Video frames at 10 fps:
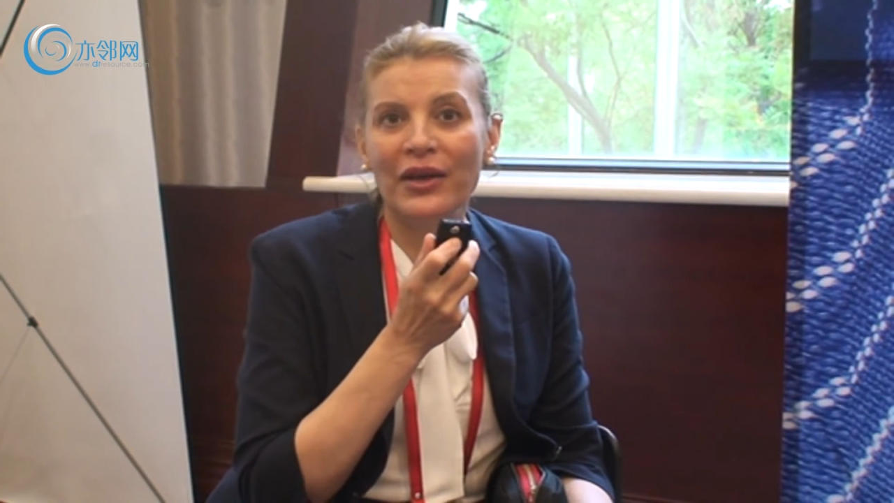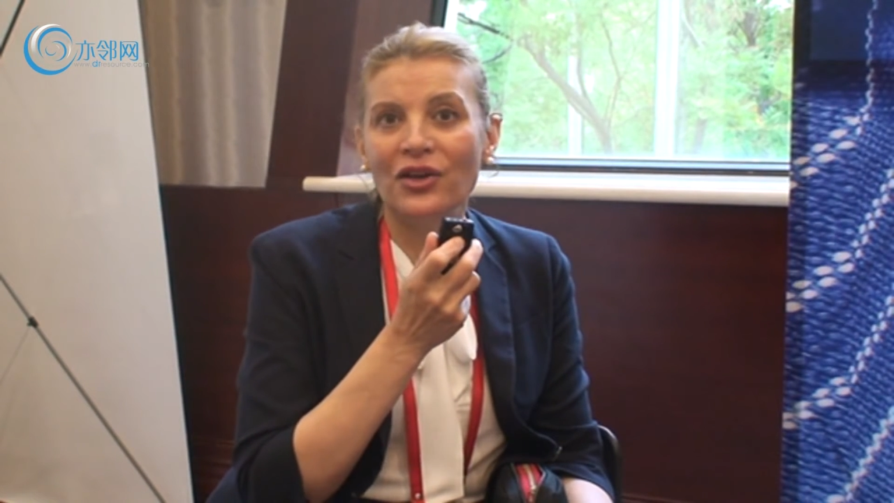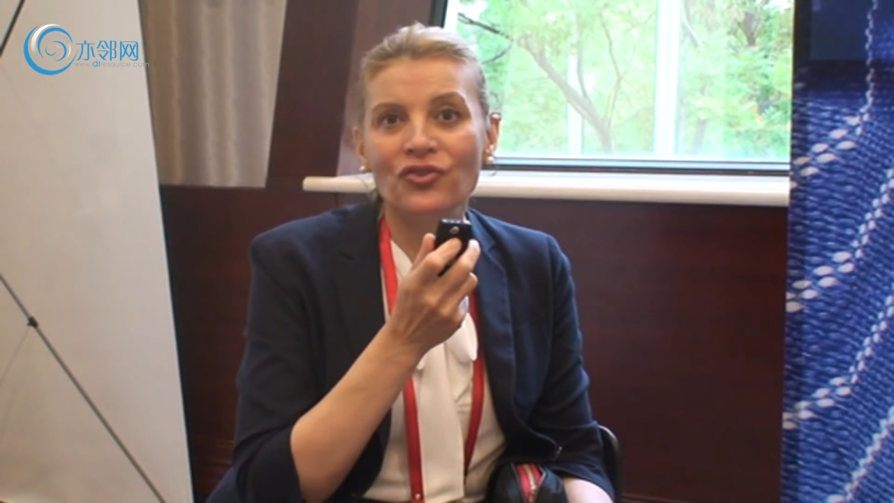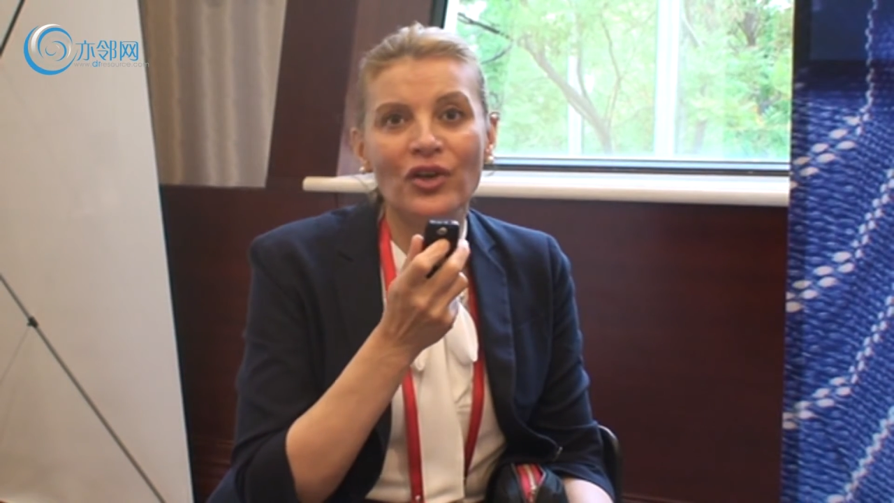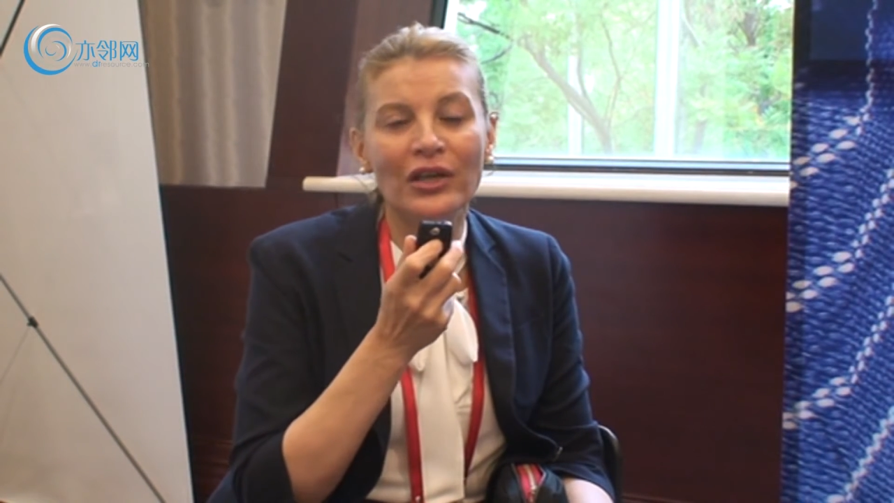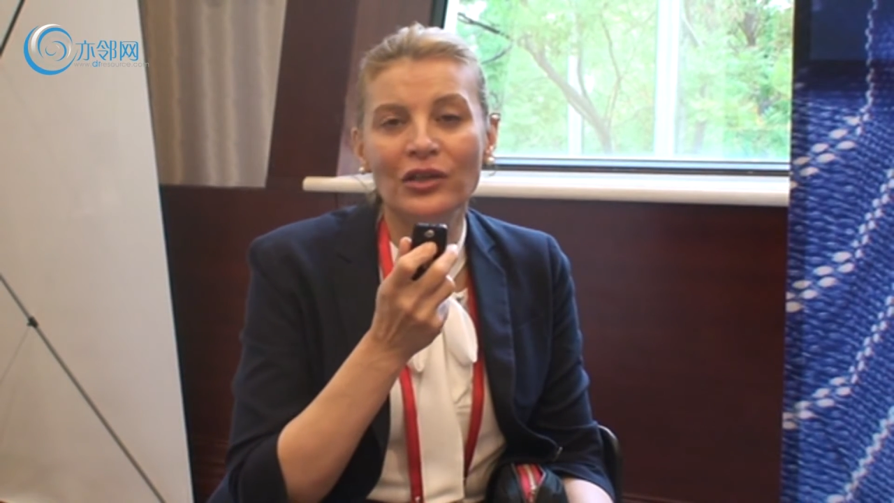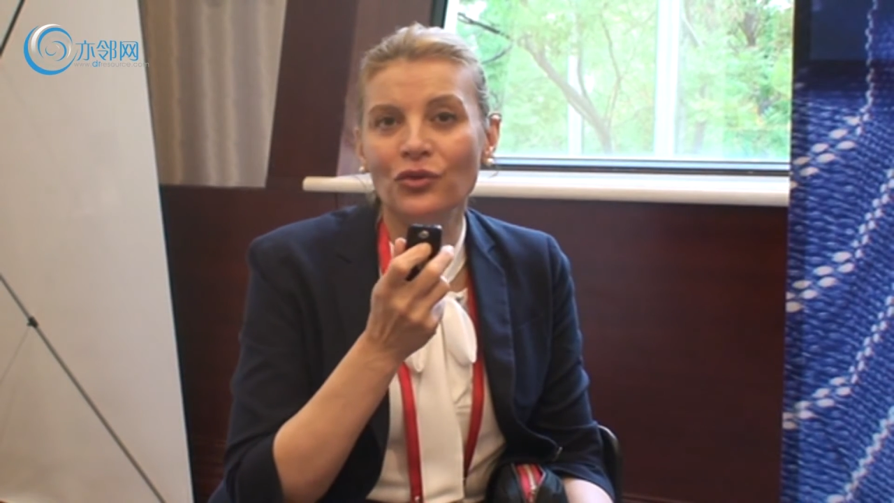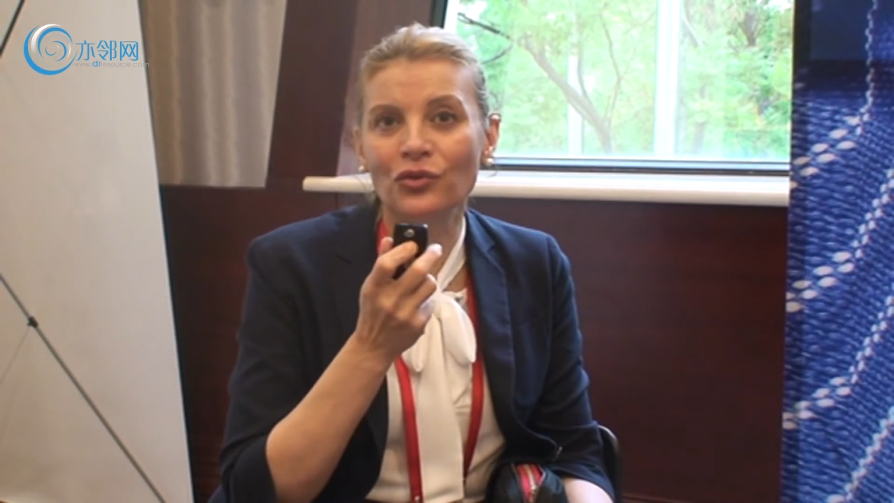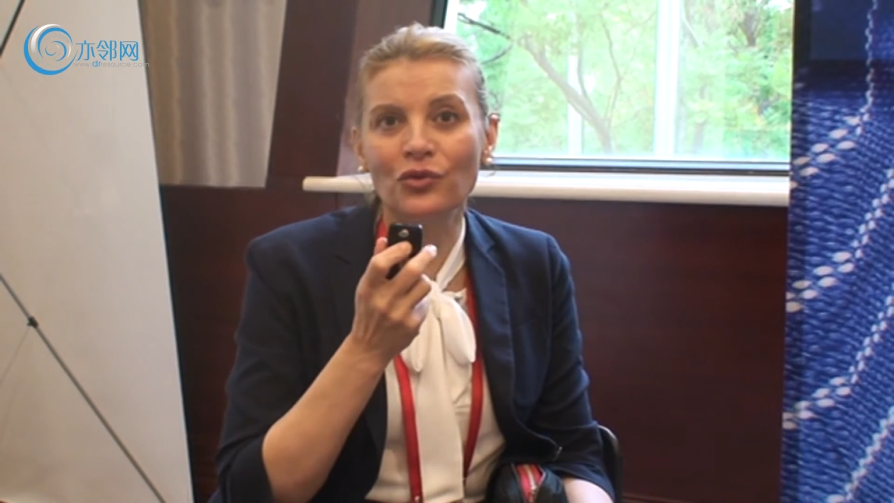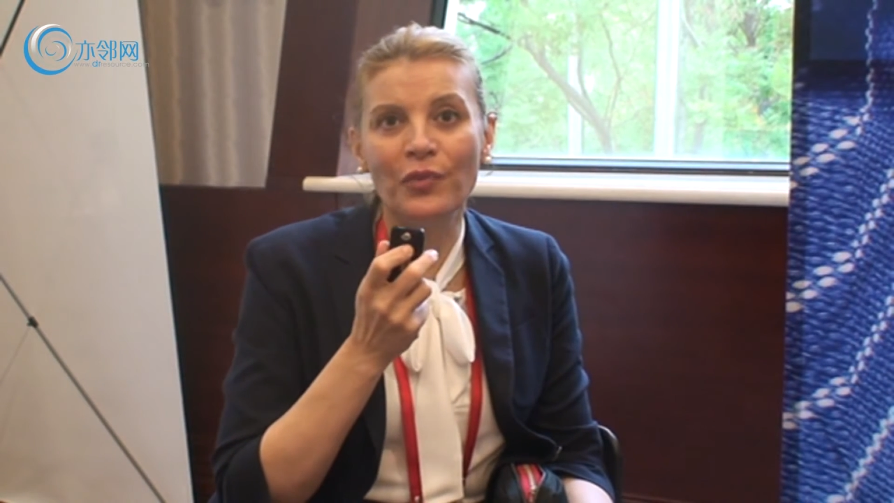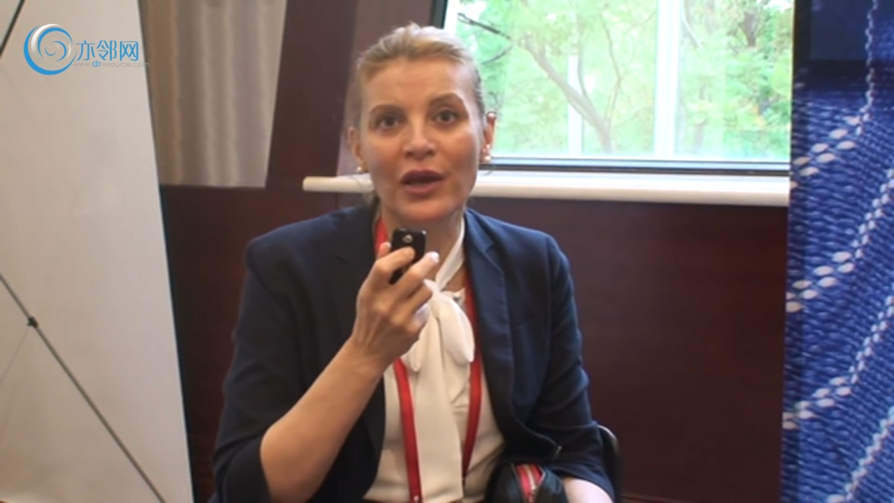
penetrating to the